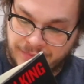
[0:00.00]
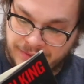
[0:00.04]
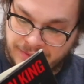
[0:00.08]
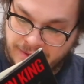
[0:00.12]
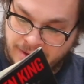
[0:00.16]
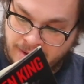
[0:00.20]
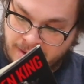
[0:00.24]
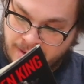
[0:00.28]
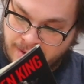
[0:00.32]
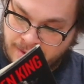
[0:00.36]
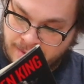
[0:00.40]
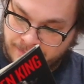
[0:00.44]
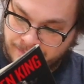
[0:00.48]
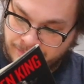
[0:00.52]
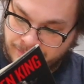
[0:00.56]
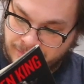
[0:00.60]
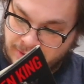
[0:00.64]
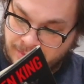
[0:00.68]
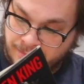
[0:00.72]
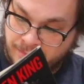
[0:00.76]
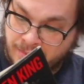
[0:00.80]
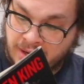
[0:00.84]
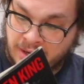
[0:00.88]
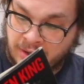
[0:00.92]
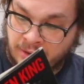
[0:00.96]

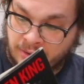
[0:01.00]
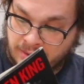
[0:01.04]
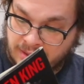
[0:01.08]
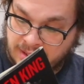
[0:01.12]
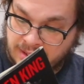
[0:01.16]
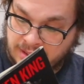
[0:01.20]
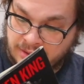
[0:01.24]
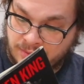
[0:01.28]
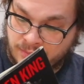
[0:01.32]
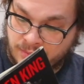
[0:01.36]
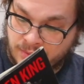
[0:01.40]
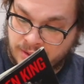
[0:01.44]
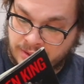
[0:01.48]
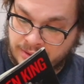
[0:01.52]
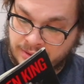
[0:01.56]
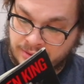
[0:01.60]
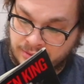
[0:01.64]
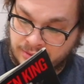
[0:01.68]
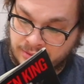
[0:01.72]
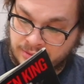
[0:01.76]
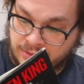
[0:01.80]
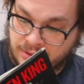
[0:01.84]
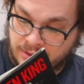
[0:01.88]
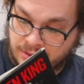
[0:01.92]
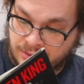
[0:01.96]
And Mile 81
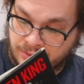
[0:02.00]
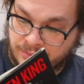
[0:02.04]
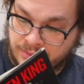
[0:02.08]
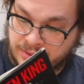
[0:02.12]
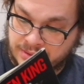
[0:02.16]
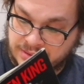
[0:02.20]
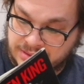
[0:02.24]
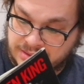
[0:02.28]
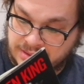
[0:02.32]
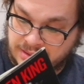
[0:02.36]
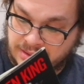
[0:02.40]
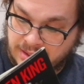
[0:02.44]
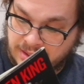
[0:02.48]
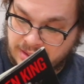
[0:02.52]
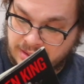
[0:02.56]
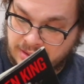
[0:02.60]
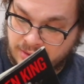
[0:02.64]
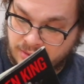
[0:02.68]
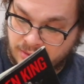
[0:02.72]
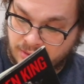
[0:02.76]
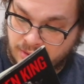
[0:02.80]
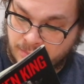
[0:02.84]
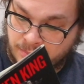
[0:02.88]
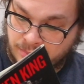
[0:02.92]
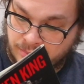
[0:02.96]
are other ones that I
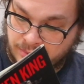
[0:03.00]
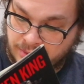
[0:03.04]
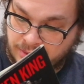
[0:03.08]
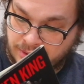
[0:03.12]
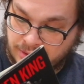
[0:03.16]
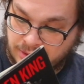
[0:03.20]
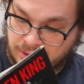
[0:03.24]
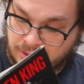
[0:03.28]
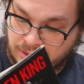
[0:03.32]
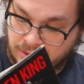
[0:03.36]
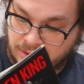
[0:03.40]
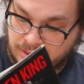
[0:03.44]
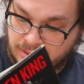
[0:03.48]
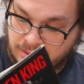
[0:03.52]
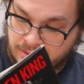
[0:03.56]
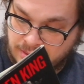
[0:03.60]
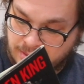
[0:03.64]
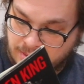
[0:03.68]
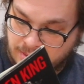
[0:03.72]
hear are pretty good.